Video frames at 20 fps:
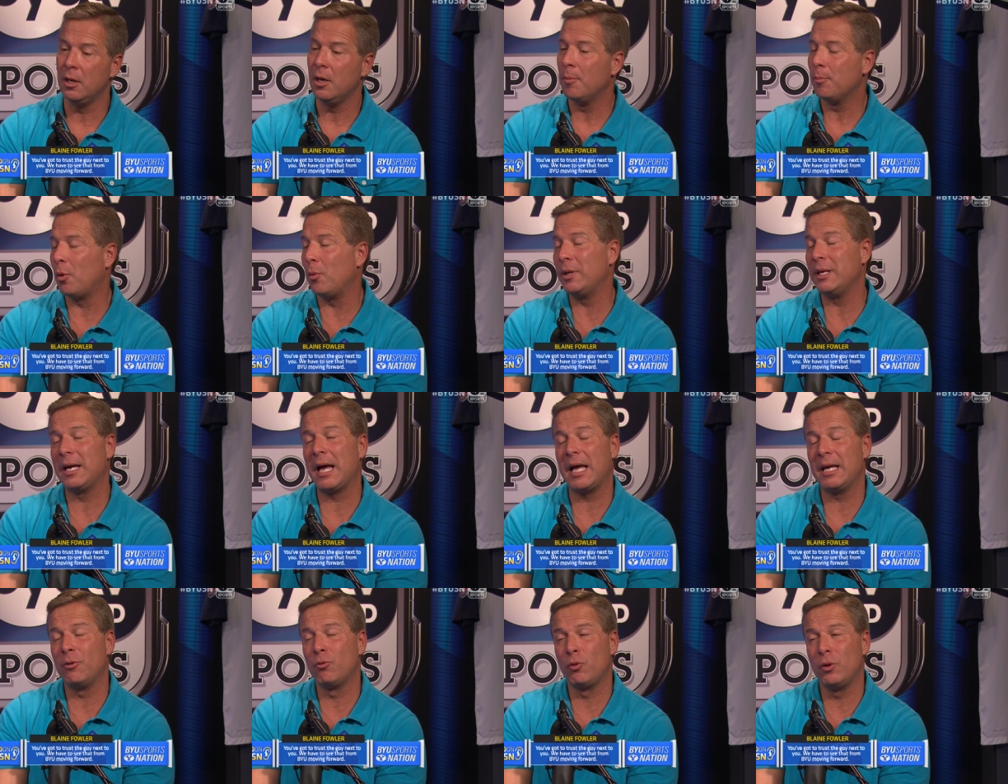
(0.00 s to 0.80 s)
But when you
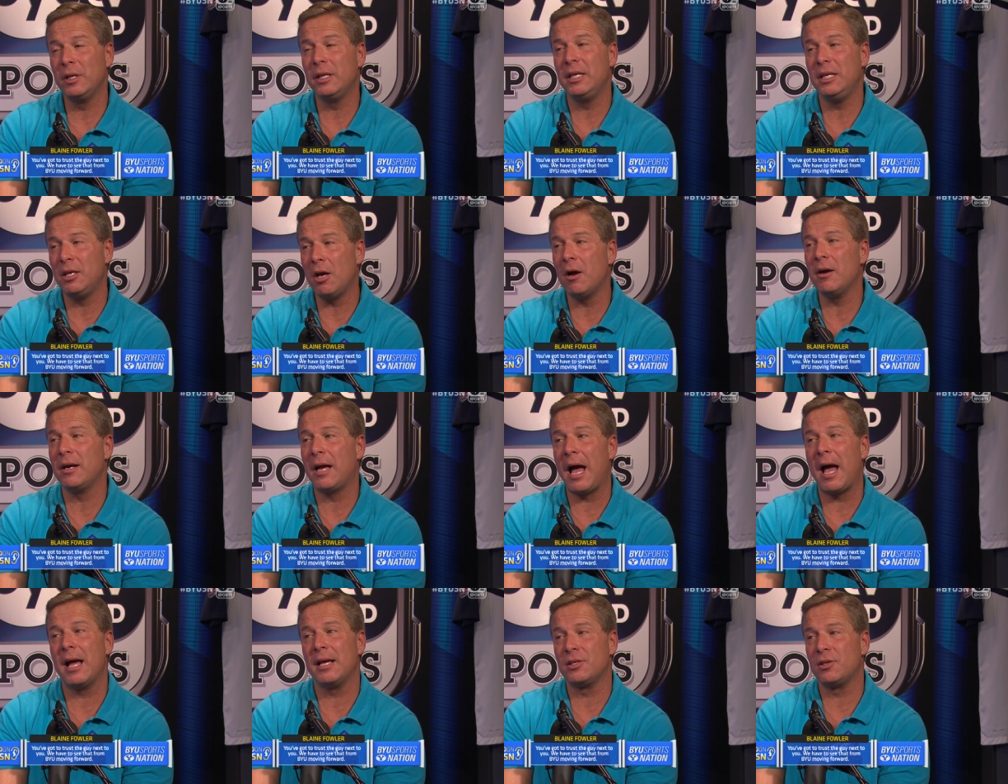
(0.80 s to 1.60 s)
got really young
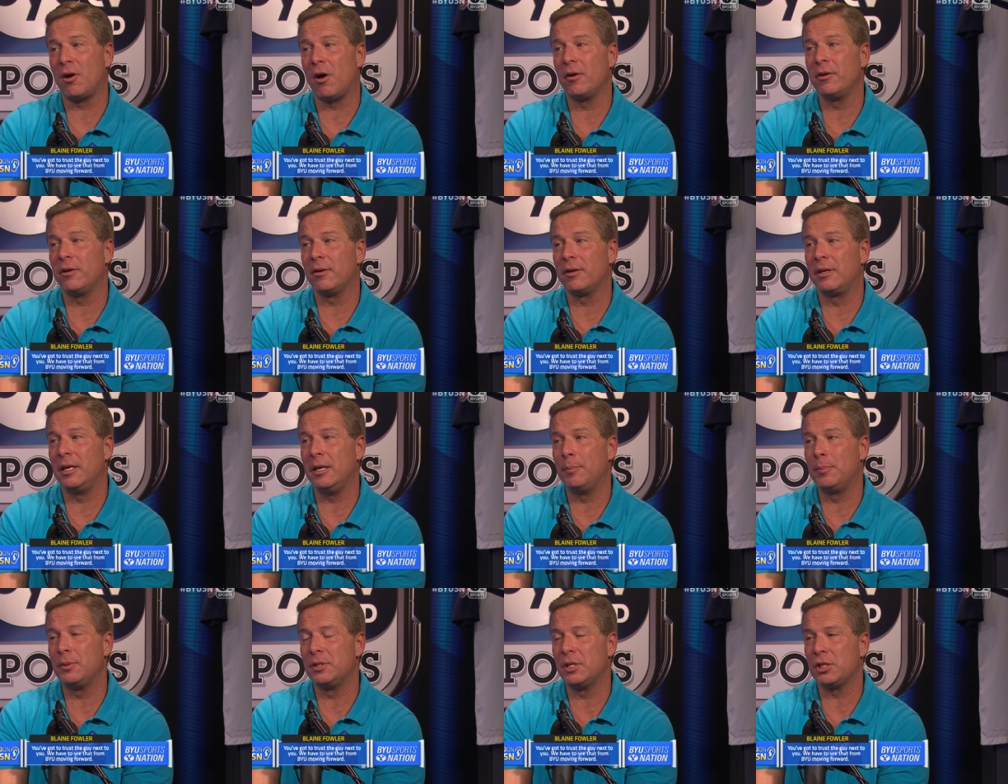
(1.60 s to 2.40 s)
guys at all your key
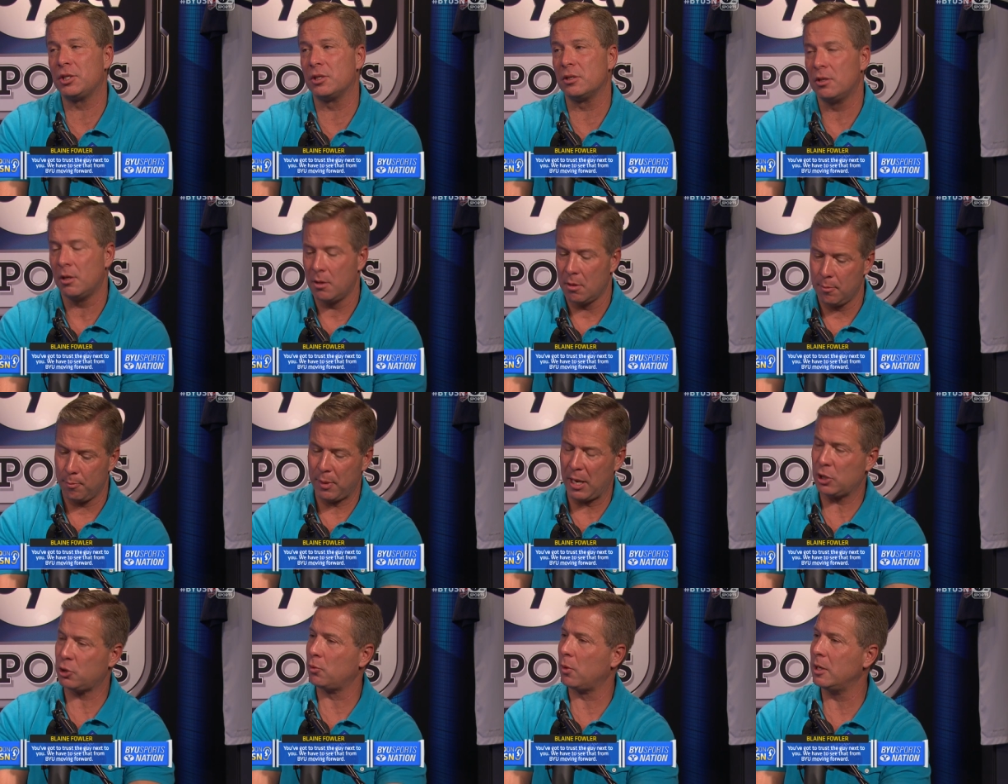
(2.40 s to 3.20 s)
positions,
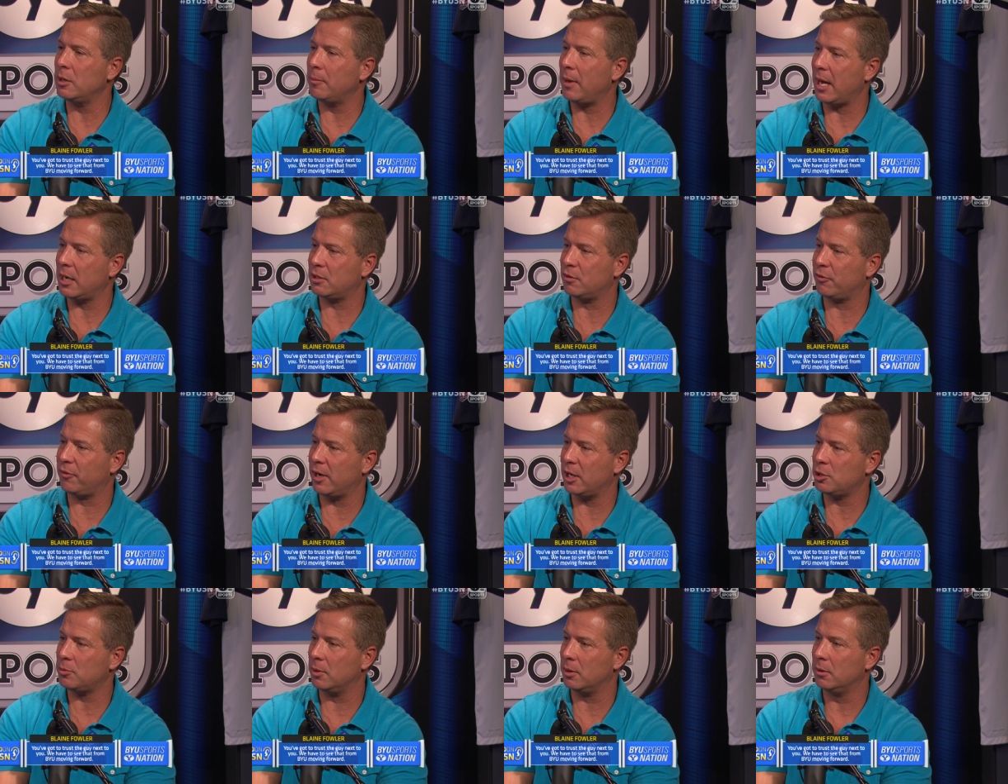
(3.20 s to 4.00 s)
best running backs a
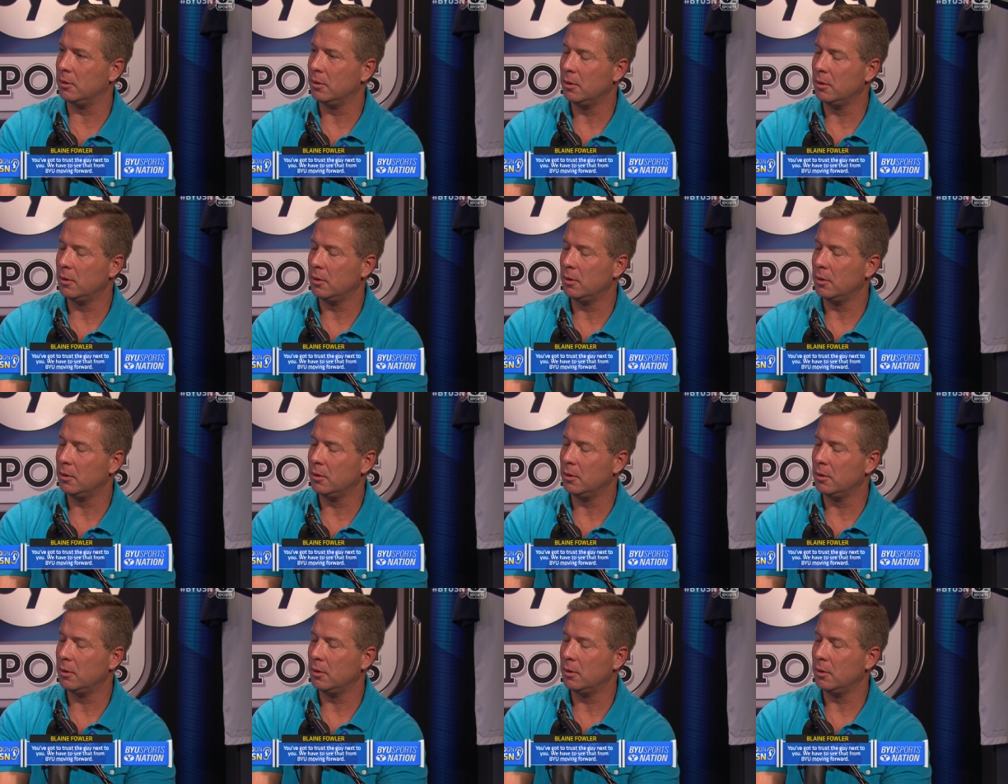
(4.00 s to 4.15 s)
freshman,